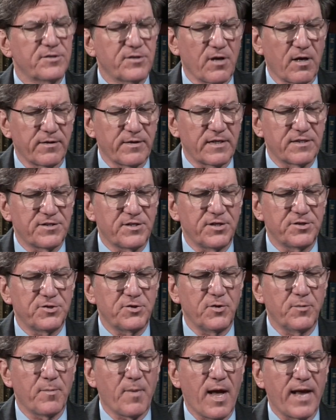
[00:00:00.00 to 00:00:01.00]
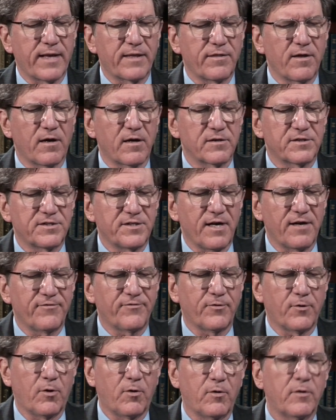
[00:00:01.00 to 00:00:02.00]
on this issue, Mike, there are
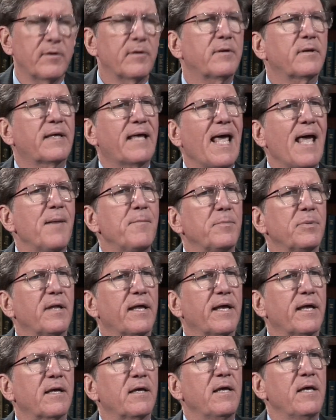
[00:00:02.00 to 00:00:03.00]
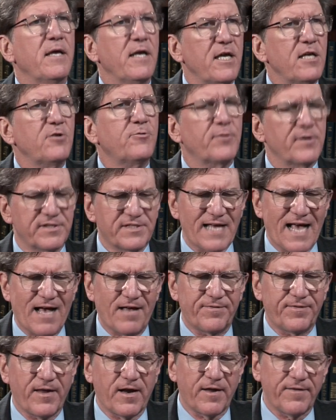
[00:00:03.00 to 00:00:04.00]
several gambling interests
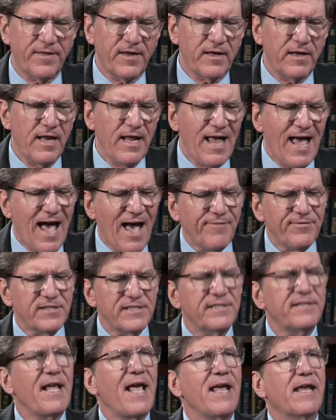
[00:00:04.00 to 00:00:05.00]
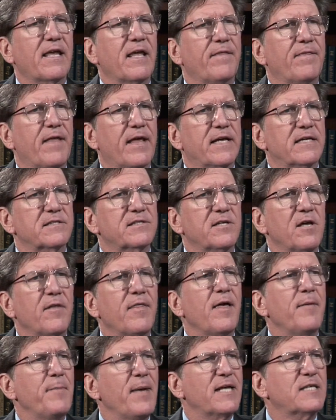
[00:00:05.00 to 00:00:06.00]
out there that have a stake in this. So
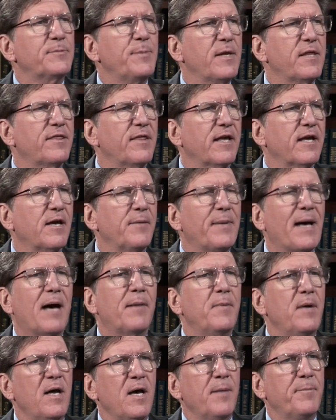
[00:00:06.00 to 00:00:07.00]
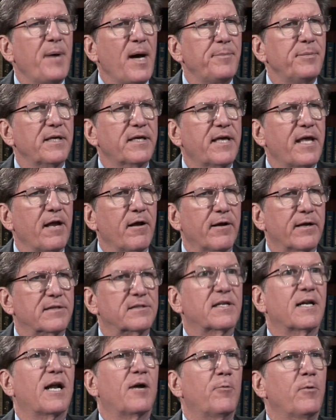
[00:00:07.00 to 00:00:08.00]
that makes me think about public
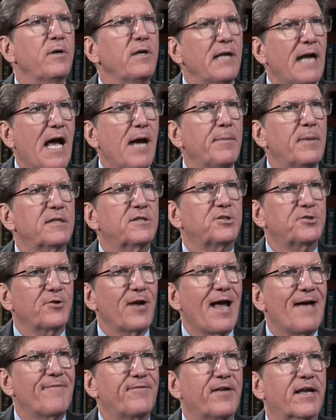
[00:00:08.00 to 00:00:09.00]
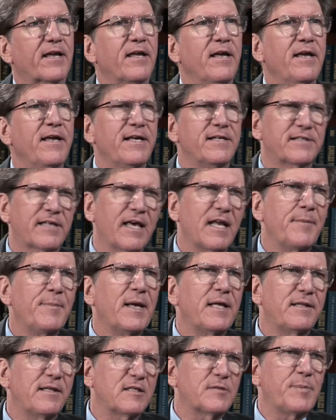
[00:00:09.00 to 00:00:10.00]
hearings, and I wonder how much traffic is going to
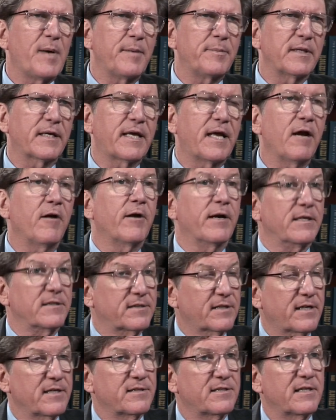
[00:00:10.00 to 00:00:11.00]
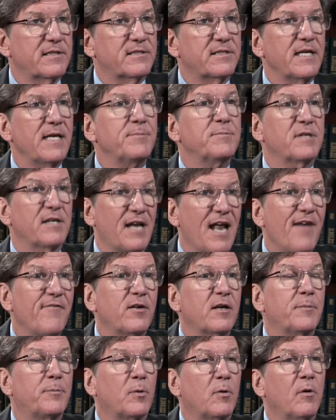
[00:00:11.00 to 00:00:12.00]
be at these public hearings, because it seems
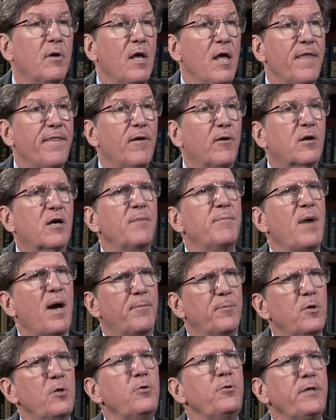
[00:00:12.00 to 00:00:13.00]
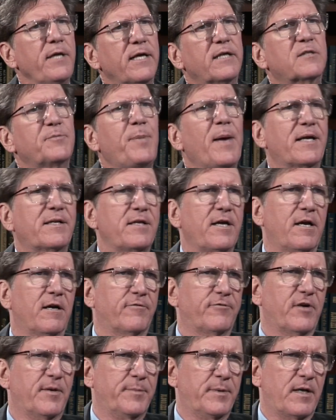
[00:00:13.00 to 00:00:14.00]
inevitable they'll come up. Who do you expect to
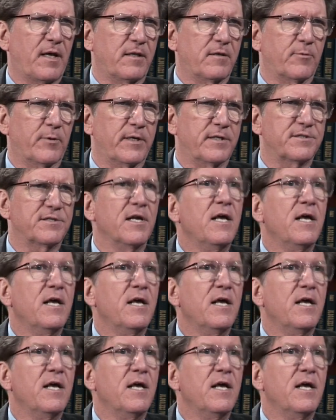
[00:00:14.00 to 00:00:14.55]
hear from, in other words?